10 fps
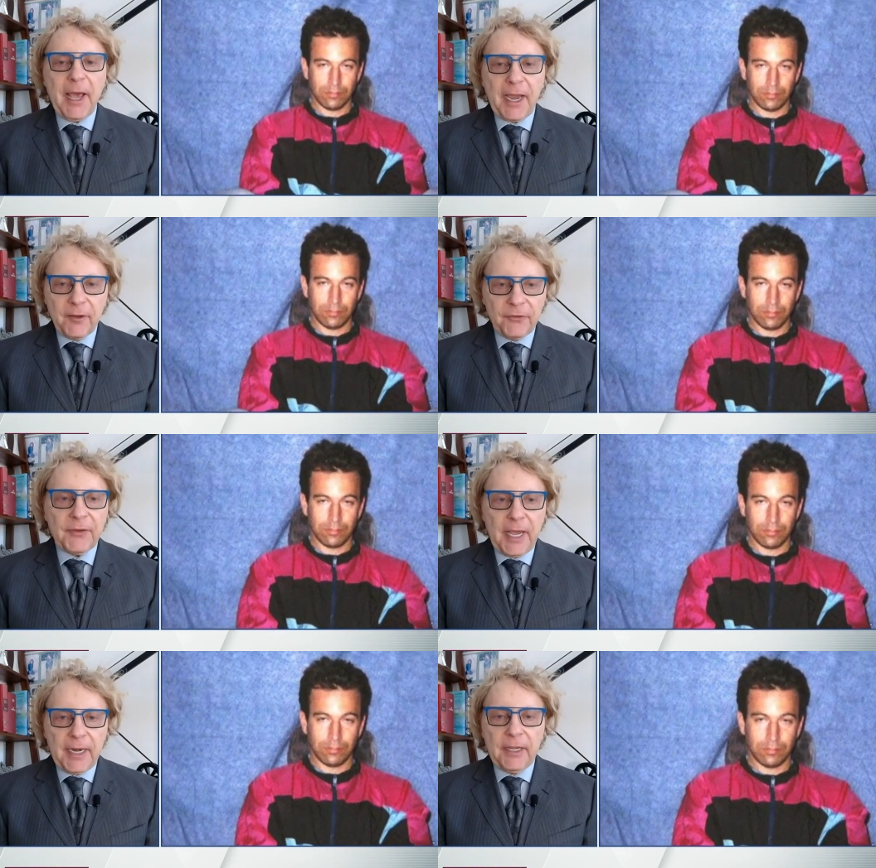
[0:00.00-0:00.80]

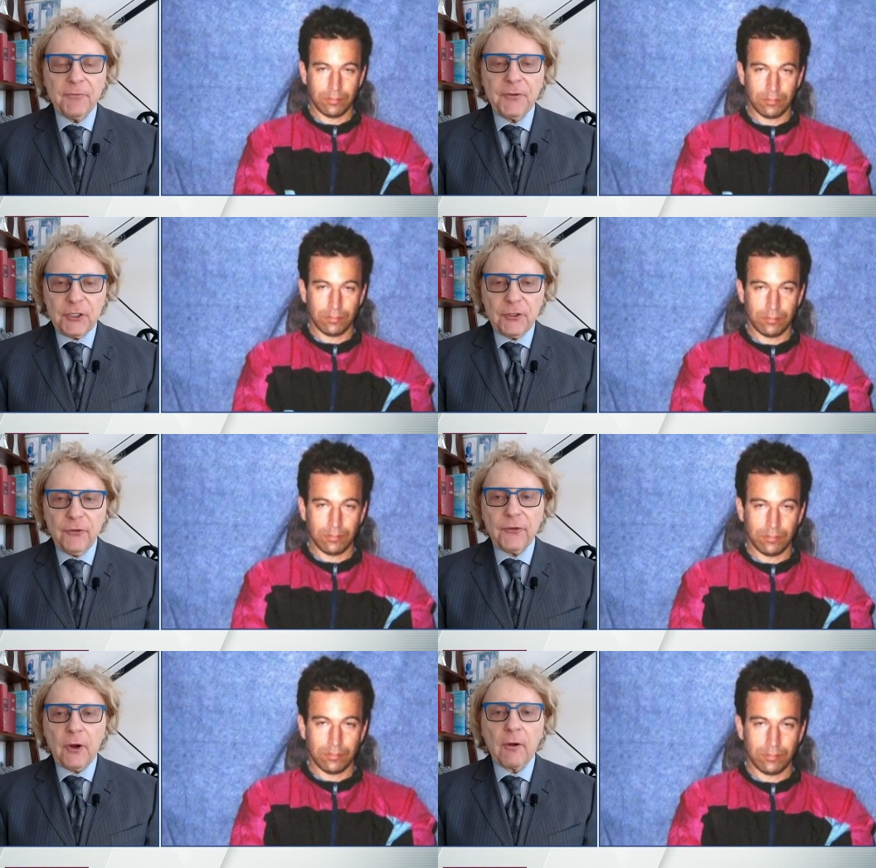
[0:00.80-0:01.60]
Speaker 1: Pakistani
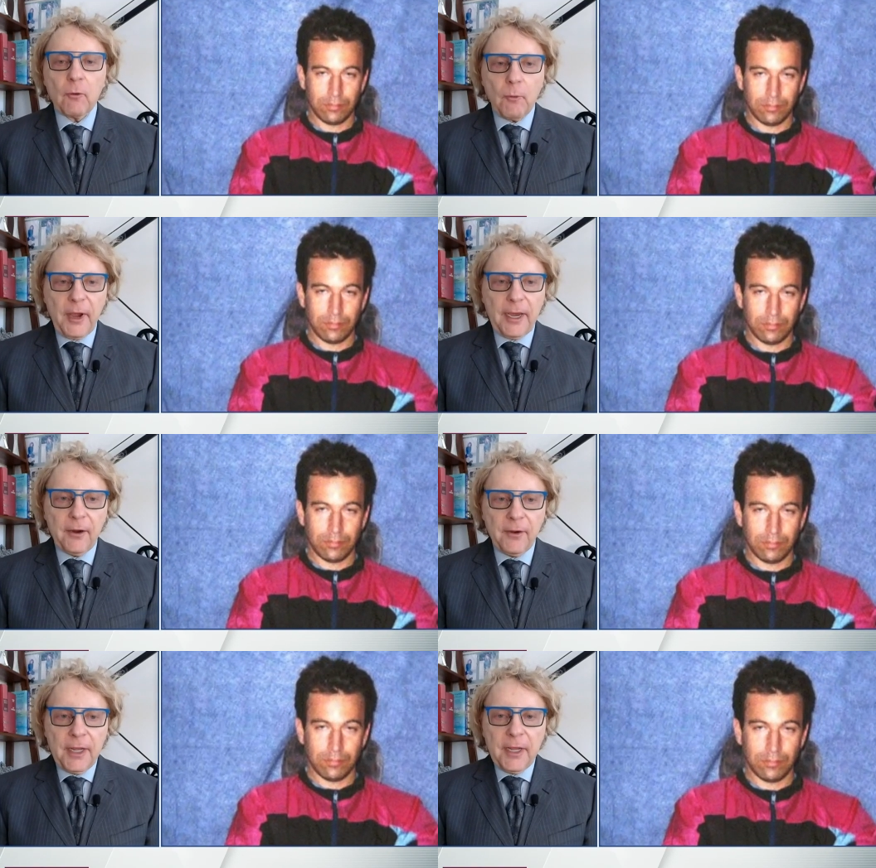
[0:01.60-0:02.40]
officials are
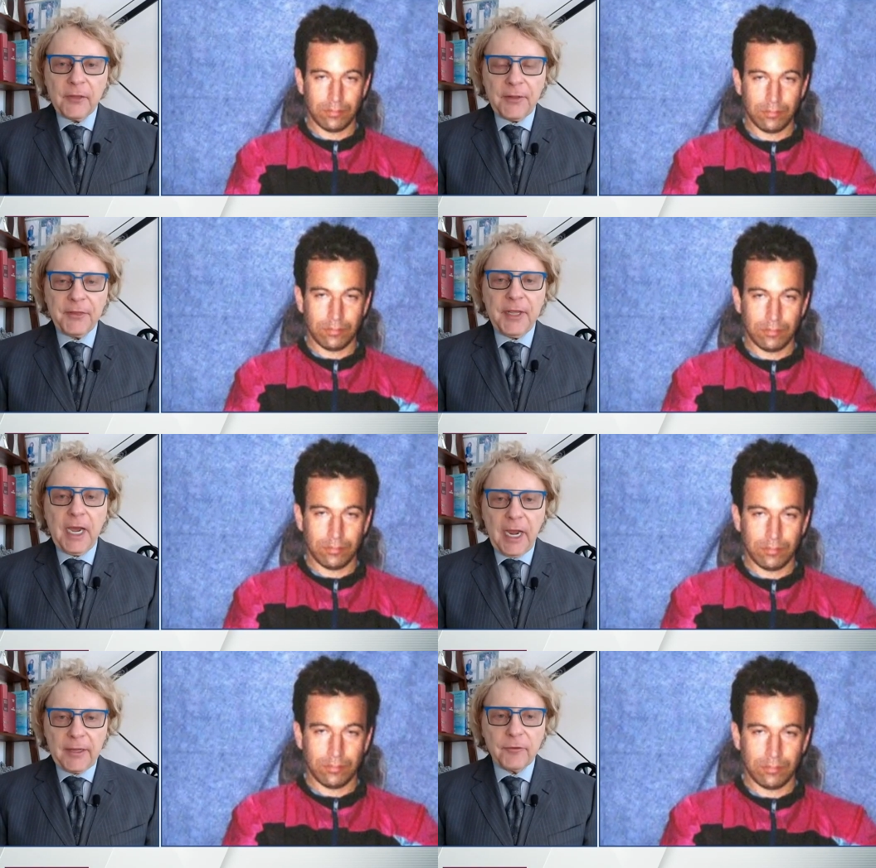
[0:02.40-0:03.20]
aware that the
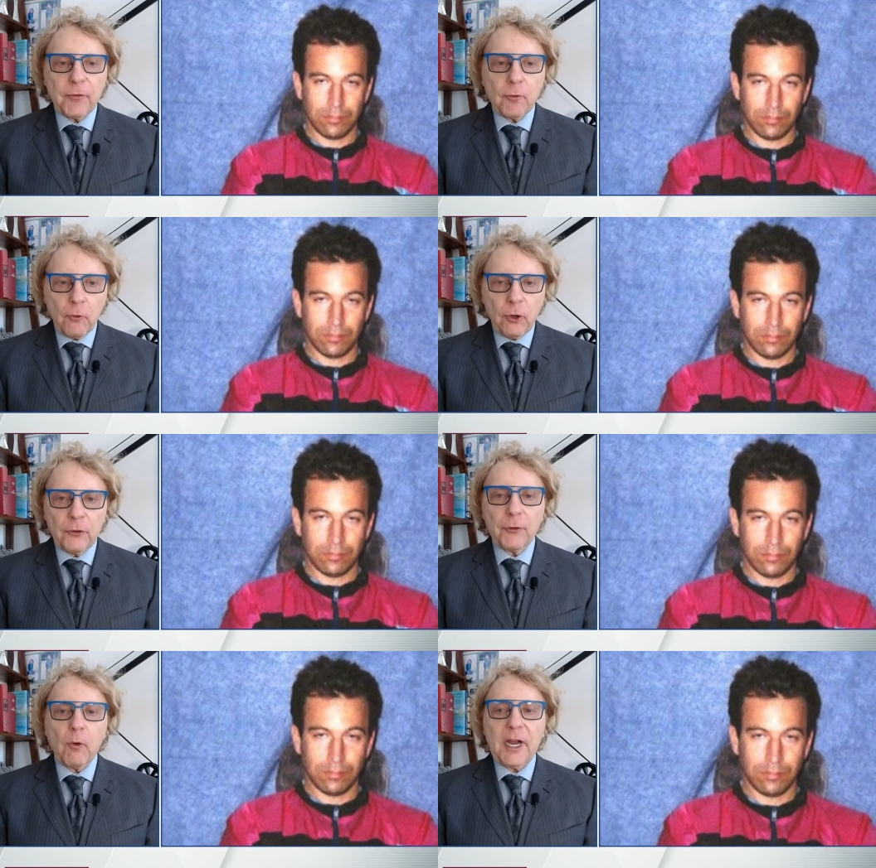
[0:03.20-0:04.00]
eyes of the world
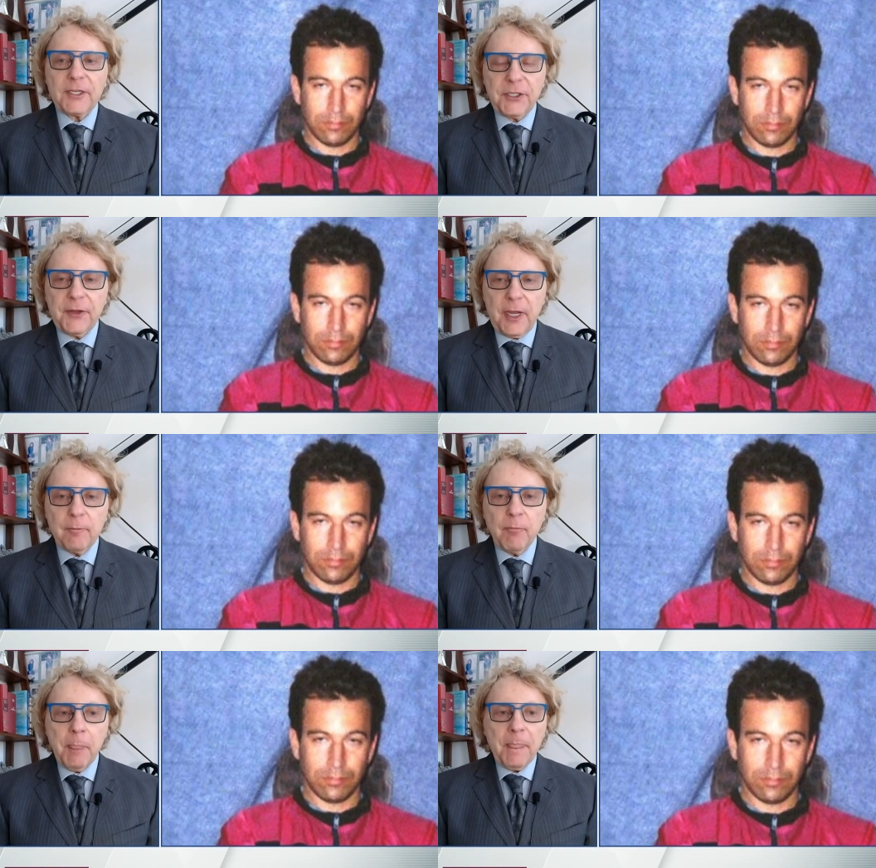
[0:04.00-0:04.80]
are watching
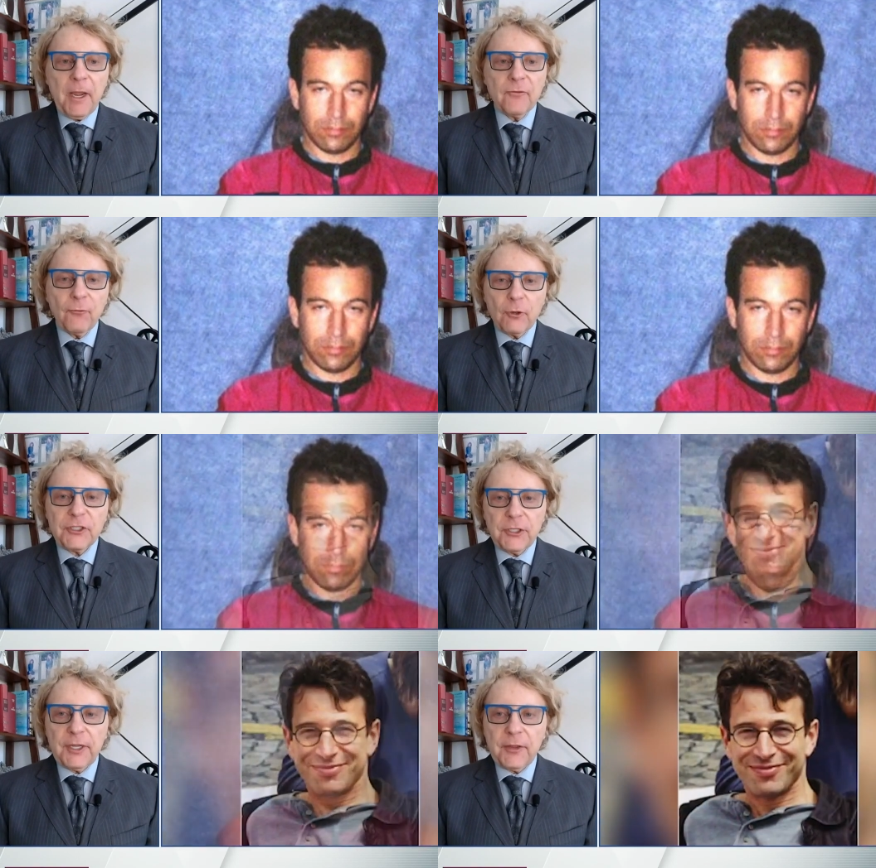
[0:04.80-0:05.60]
them.
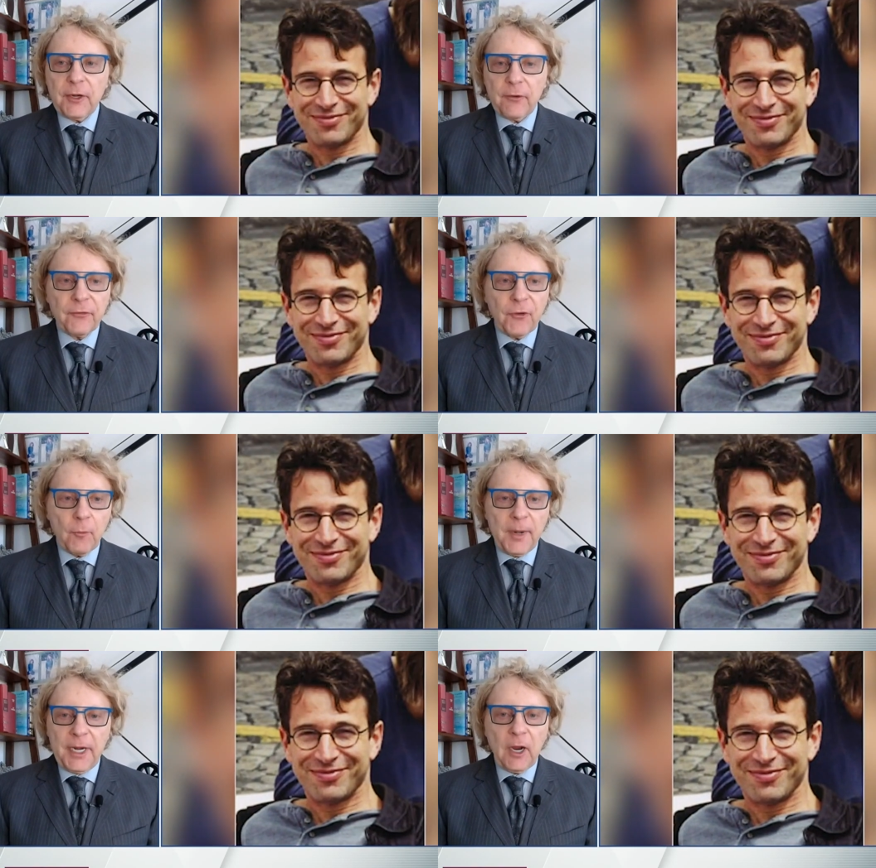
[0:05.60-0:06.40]
Unfortunately, there are so
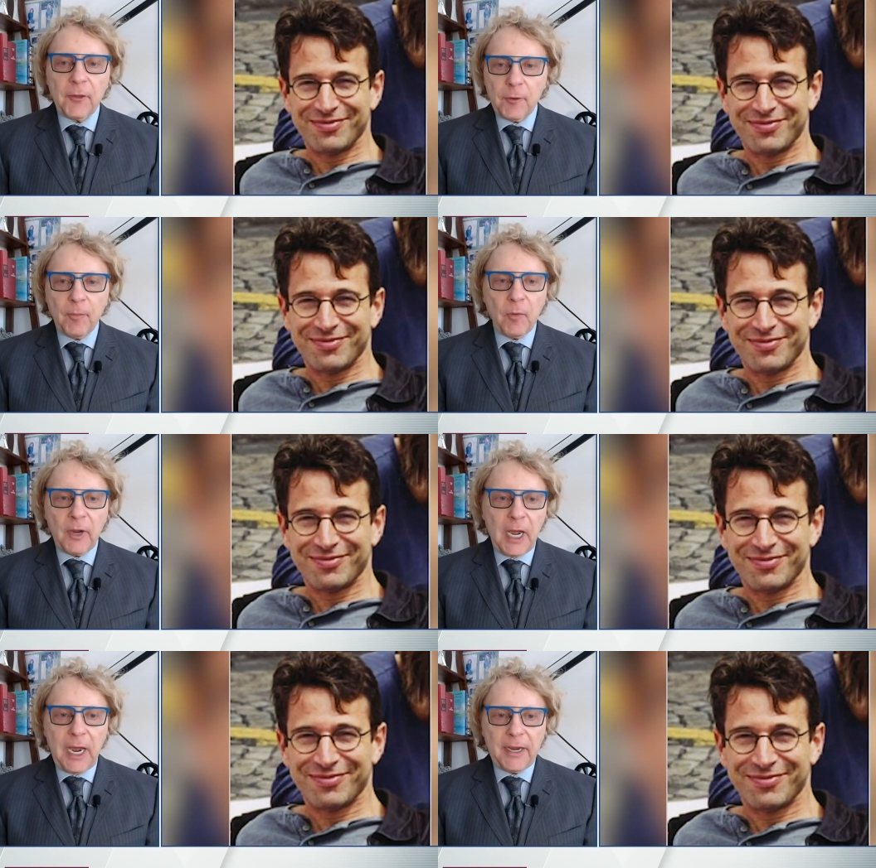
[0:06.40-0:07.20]
many other
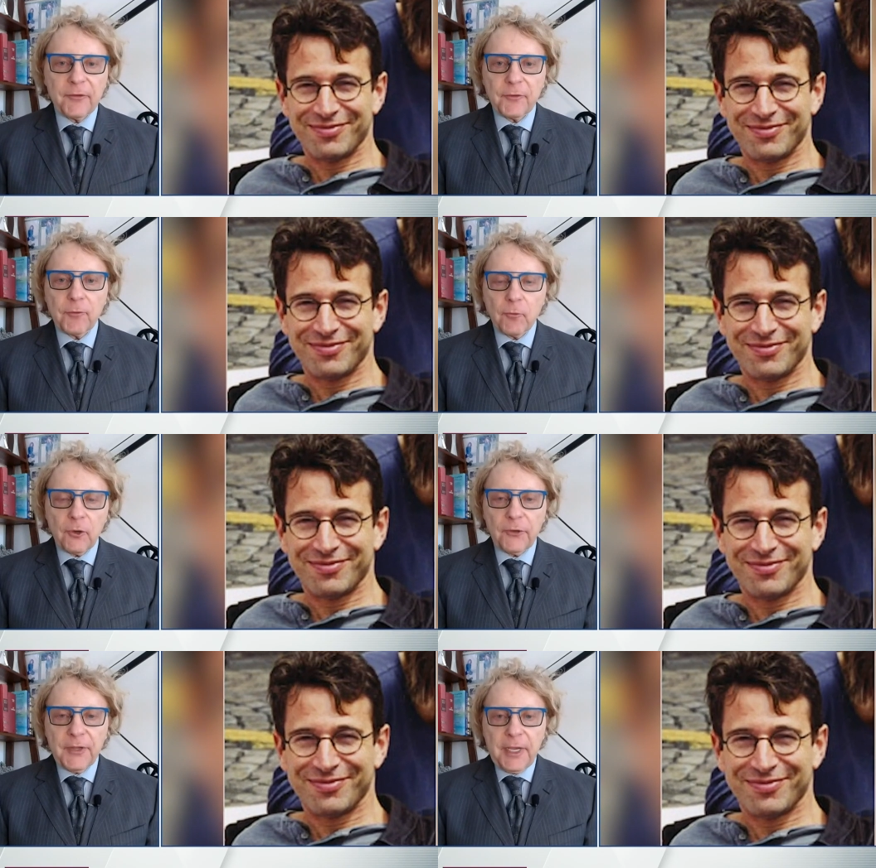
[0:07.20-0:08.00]
uh, eyes of the
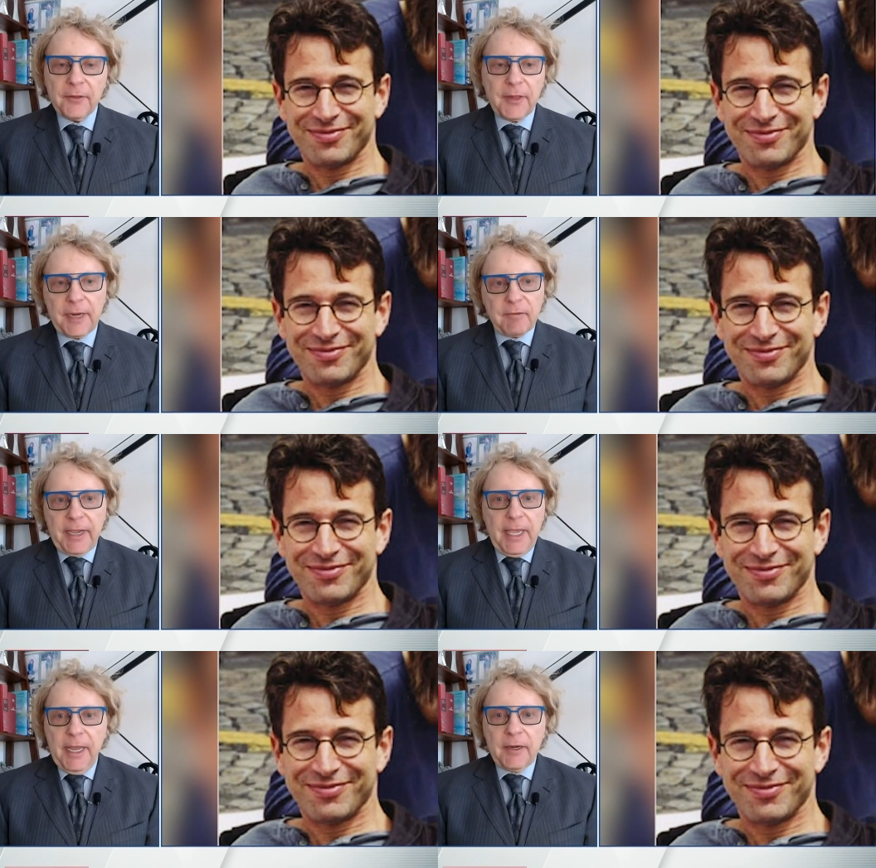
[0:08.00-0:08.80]
world that,
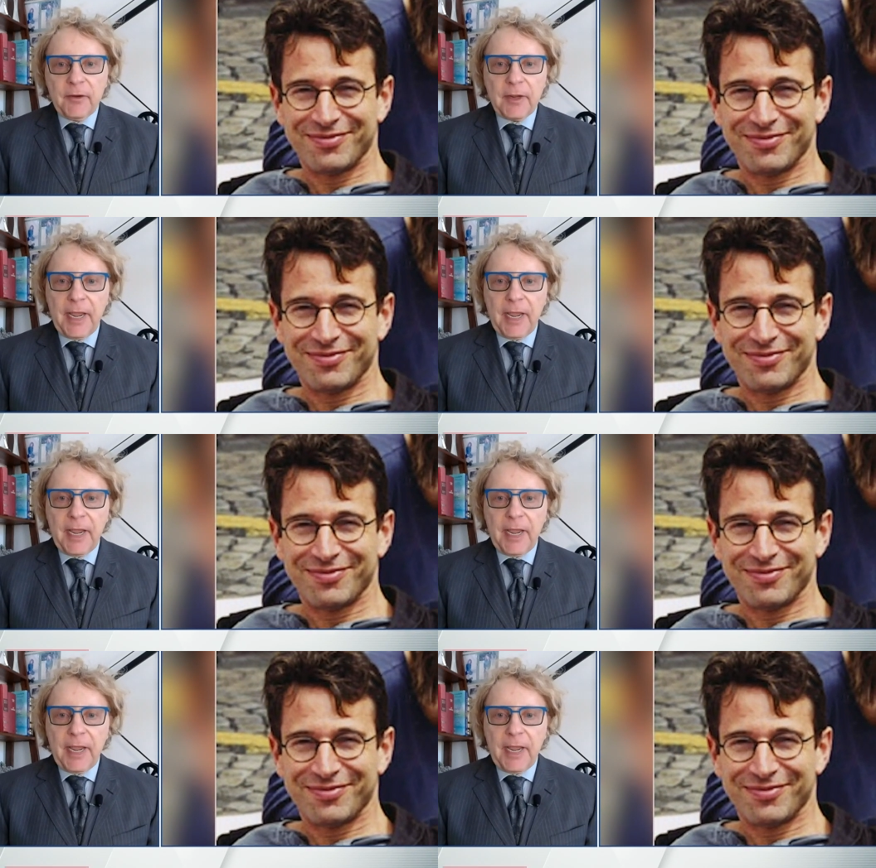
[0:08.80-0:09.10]
again,